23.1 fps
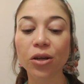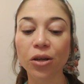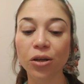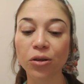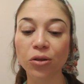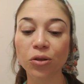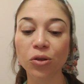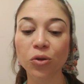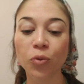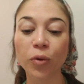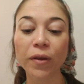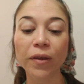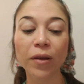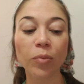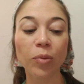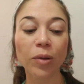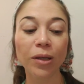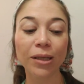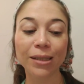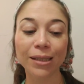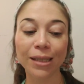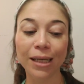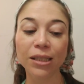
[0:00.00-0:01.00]
occurs when the
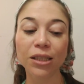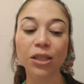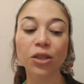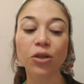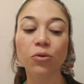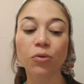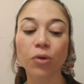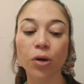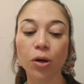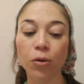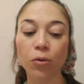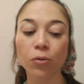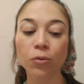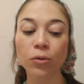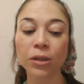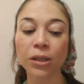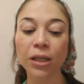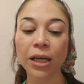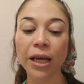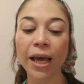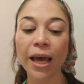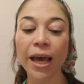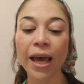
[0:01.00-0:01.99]
placenta
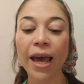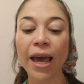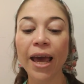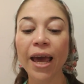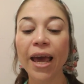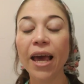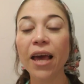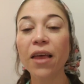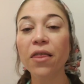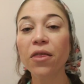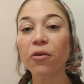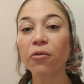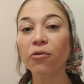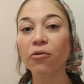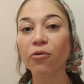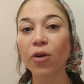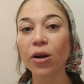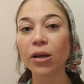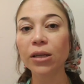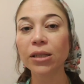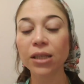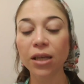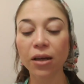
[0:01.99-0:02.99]
grows in the
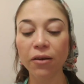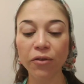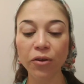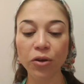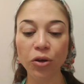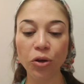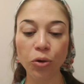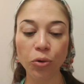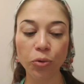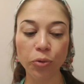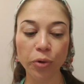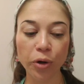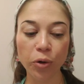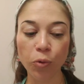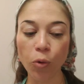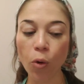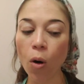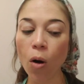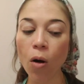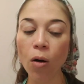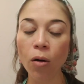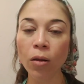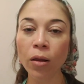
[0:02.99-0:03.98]
front of the uterine
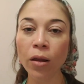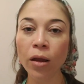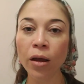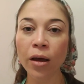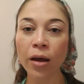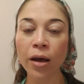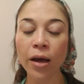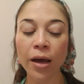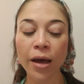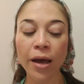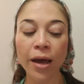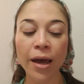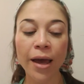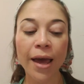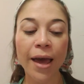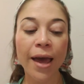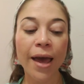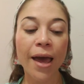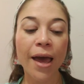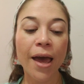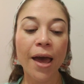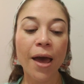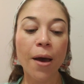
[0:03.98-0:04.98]
wall.
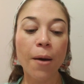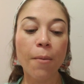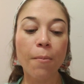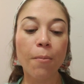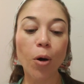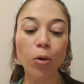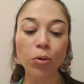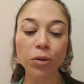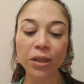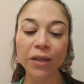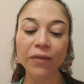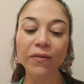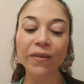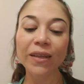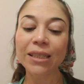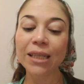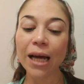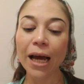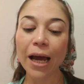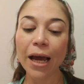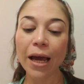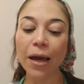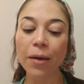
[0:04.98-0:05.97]
Most of the
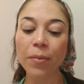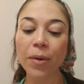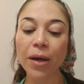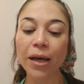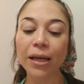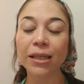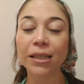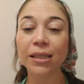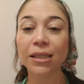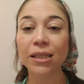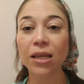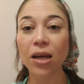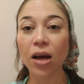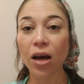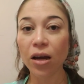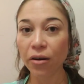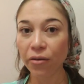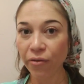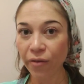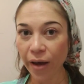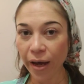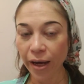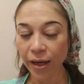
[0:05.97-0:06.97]
time, it does not
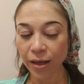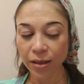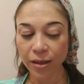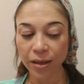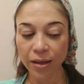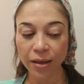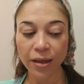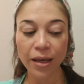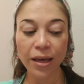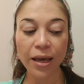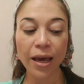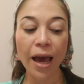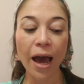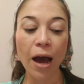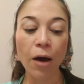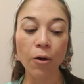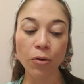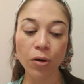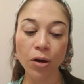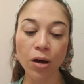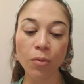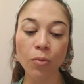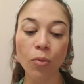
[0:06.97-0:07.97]
affect the
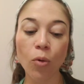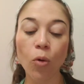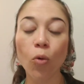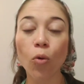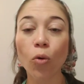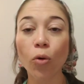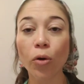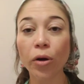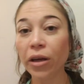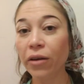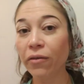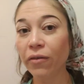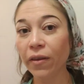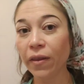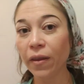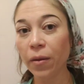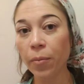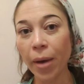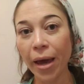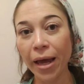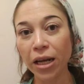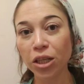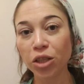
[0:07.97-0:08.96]
outcome or even
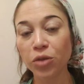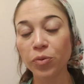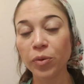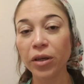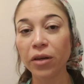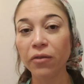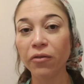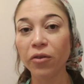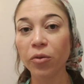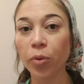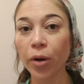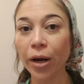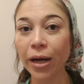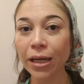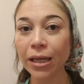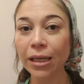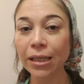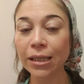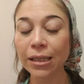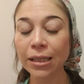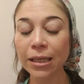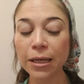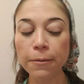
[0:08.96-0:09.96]
the management of the
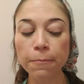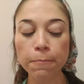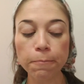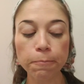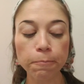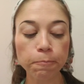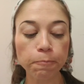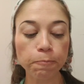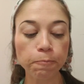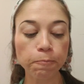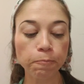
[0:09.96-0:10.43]
pregnancy.